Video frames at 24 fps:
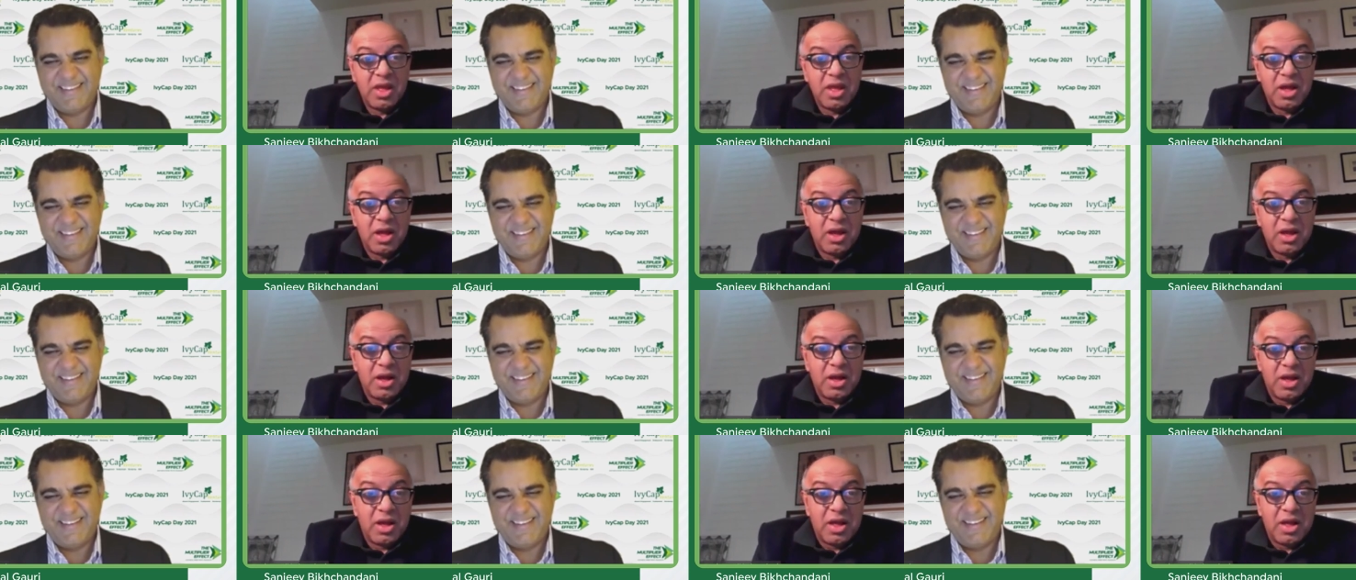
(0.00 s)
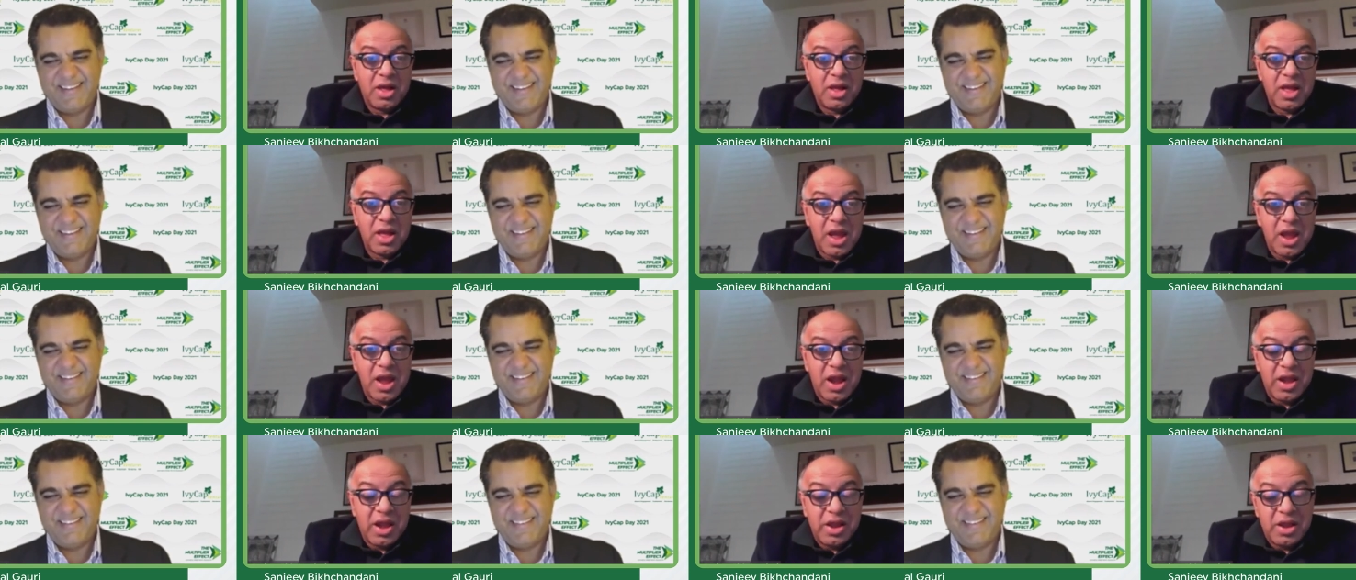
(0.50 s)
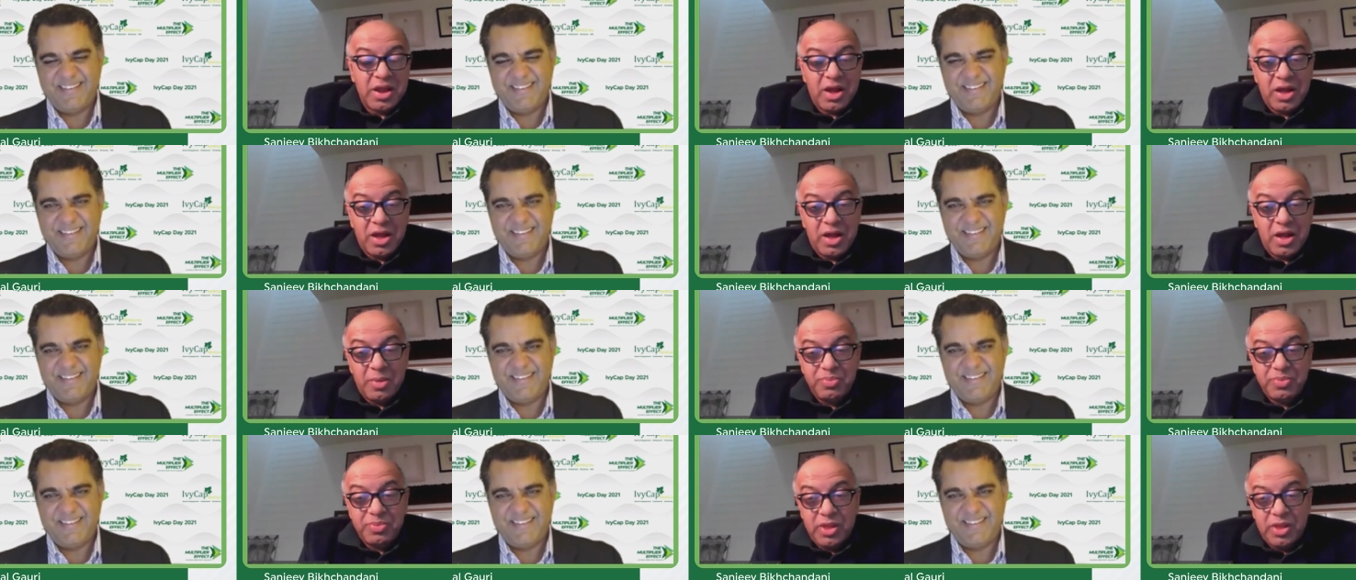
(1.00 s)
Speaker 1: Uh, and,
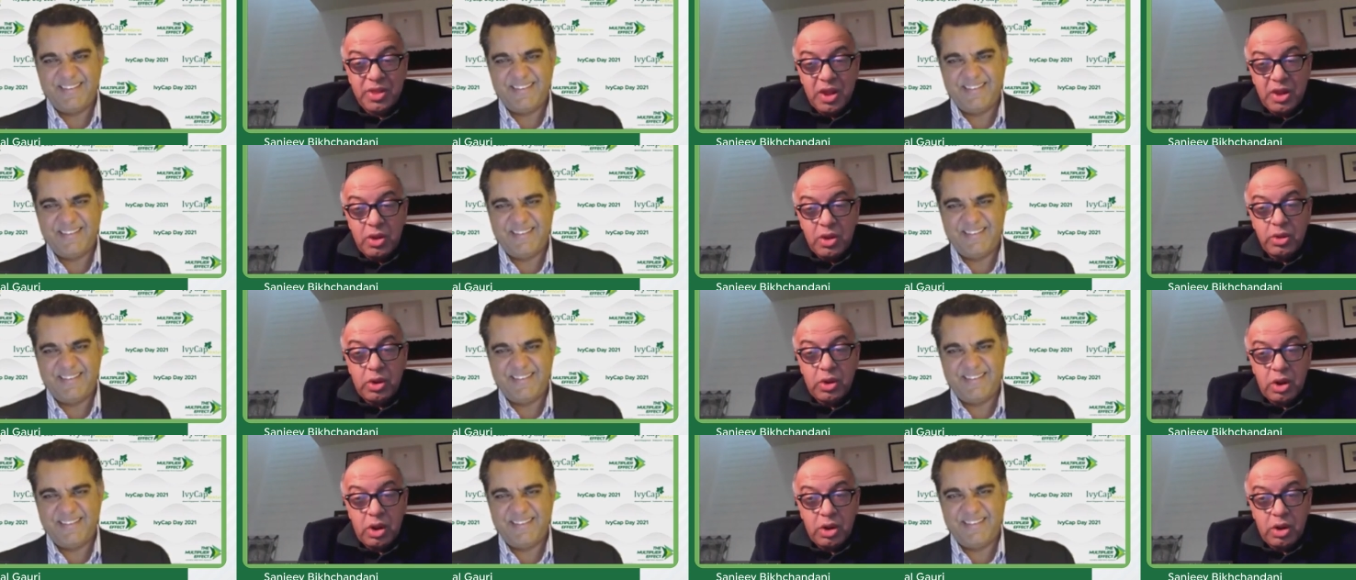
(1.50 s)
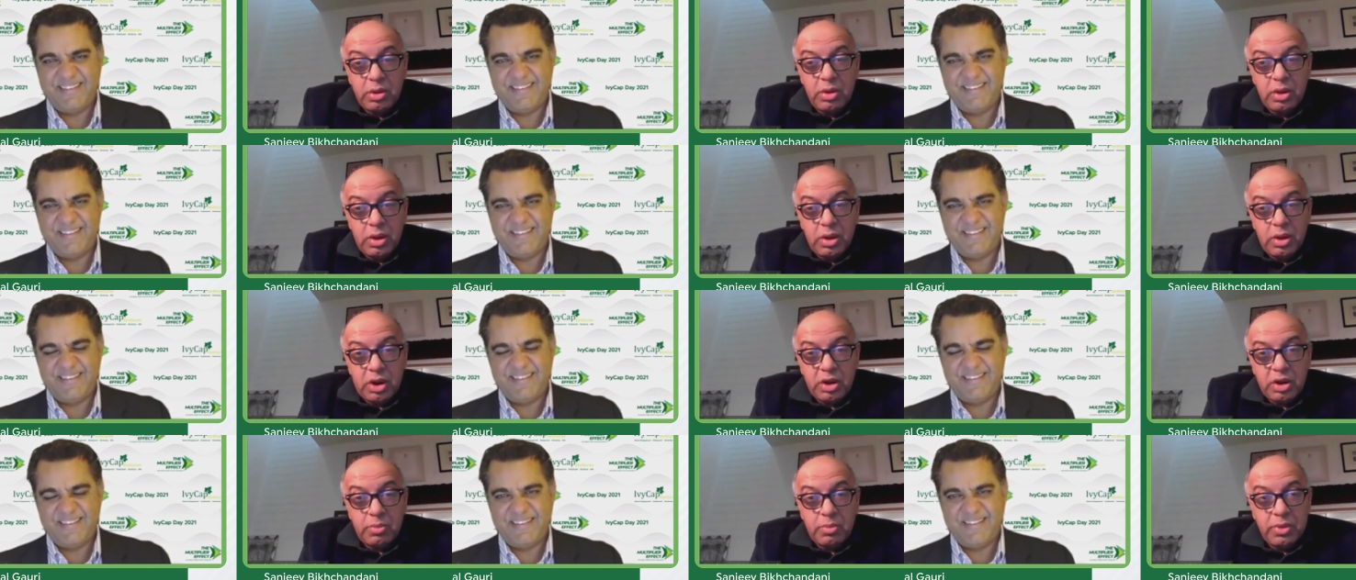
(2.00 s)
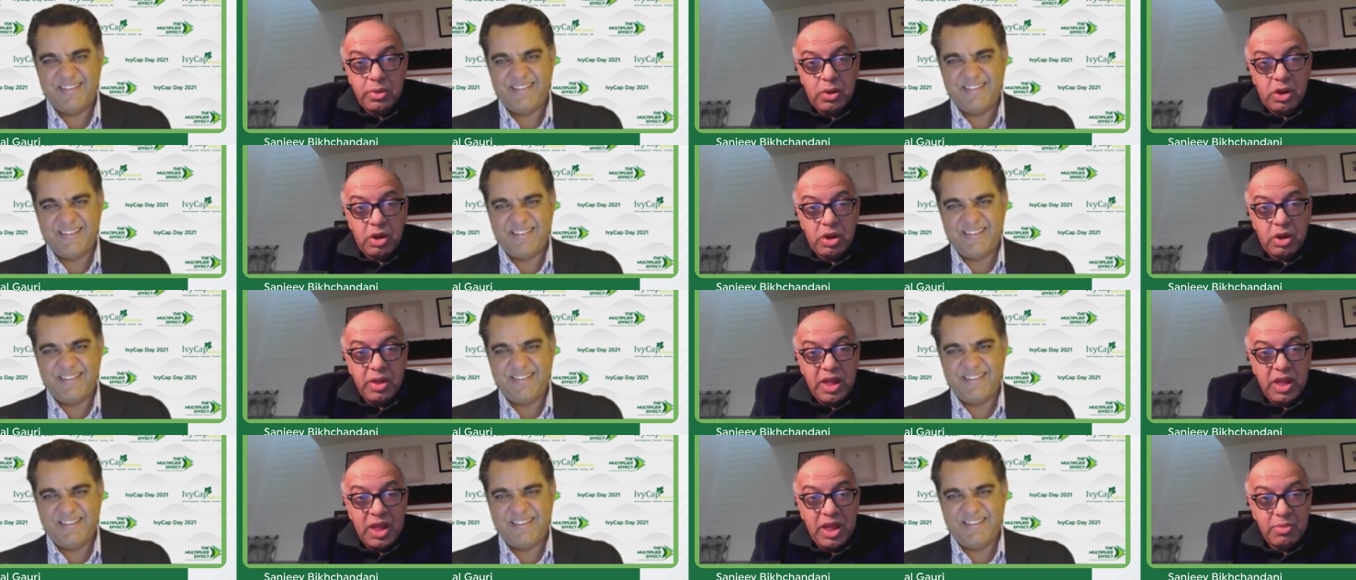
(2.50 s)
uh, you know, you gotta, you gotta, you gotta
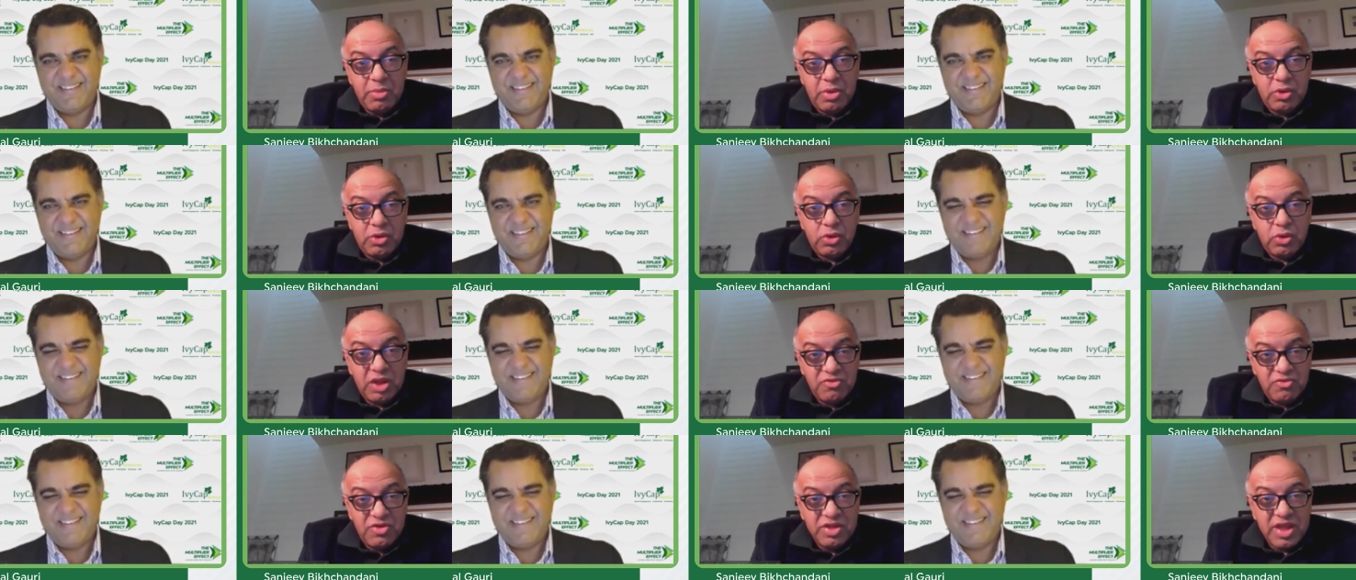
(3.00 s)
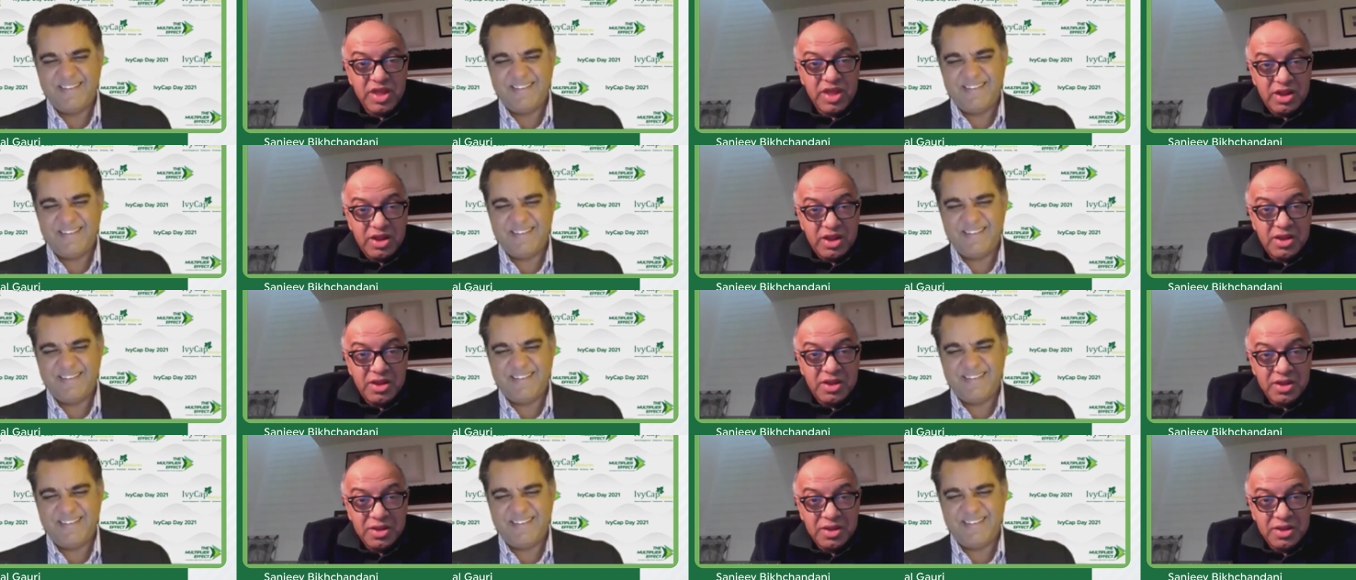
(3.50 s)
be able to live with that.